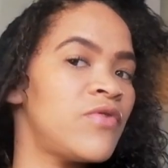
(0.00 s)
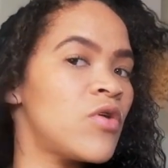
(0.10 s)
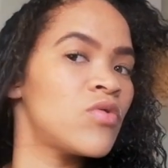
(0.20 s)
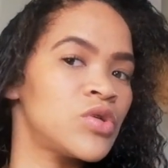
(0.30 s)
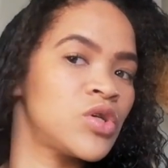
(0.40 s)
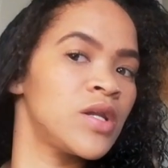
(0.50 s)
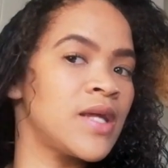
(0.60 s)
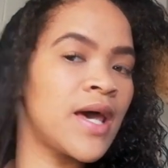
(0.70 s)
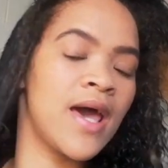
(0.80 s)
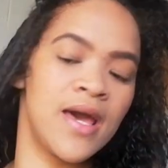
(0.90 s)
focus on
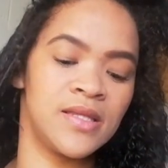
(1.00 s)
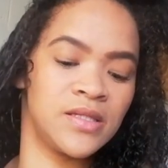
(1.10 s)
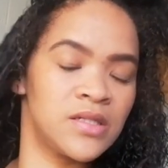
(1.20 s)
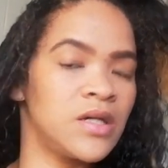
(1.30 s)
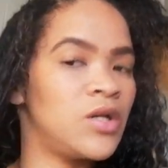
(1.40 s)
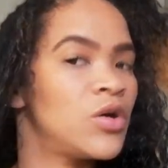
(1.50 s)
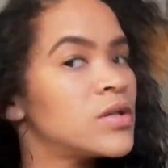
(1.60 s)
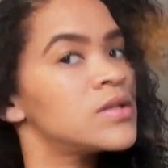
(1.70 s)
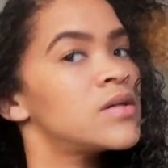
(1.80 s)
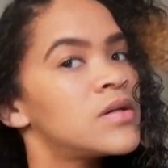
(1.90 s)
the ends a
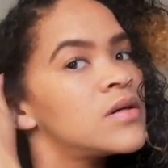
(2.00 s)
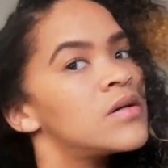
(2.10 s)
lot.